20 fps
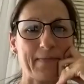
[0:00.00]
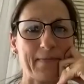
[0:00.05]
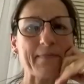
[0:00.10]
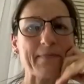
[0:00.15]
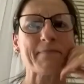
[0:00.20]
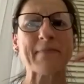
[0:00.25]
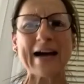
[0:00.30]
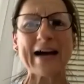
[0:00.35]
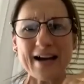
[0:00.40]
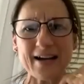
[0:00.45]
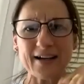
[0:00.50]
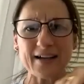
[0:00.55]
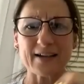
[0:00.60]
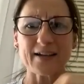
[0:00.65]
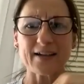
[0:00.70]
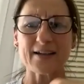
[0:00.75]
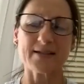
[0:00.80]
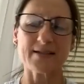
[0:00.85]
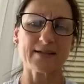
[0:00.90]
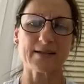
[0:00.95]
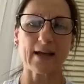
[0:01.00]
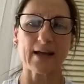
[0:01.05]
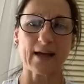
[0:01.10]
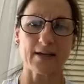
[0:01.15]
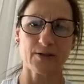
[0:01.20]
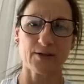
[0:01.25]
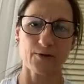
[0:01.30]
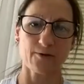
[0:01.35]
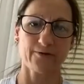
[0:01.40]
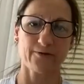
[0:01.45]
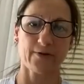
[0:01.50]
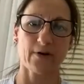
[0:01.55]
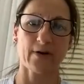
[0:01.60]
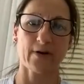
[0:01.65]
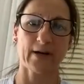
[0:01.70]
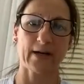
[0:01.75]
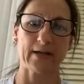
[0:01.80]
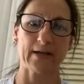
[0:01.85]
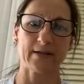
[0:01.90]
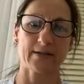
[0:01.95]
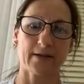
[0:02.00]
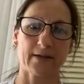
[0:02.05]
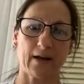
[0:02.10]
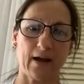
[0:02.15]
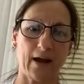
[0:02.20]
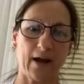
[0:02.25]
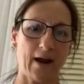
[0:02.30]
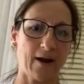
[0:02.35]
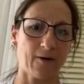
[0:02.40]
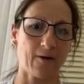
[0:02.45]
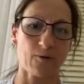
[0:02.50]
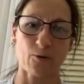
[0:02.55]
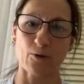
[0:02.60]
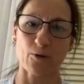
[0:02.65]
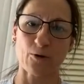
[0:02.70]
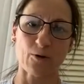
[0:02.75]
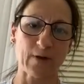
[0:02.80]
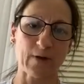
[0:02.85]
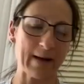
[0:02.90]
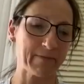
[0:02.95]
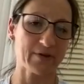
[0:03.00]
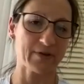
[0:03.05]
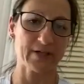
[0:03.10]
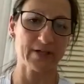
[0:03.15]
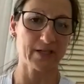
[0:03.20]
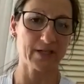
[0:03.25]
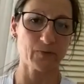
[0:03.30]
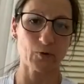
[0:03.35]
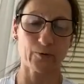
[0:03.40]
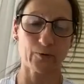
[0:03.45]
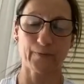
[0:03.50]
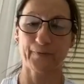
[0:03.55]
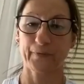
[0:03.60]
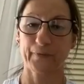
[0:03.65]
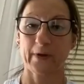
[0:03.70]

Markets, as you'll find, are all unpredictable.